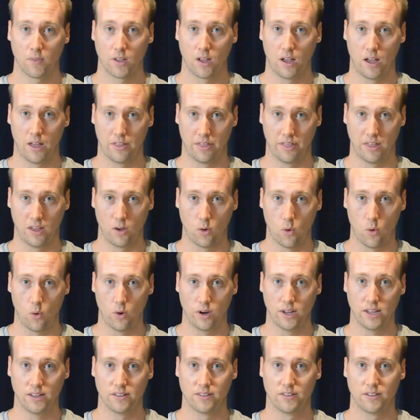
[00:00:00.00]
I think
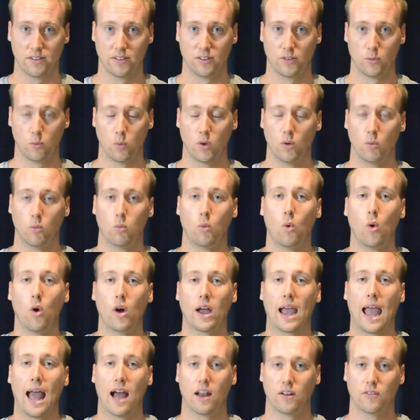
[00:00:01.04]
audiences will
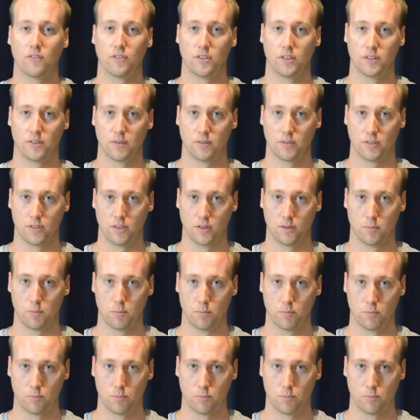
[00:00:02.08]
walk out of the, the,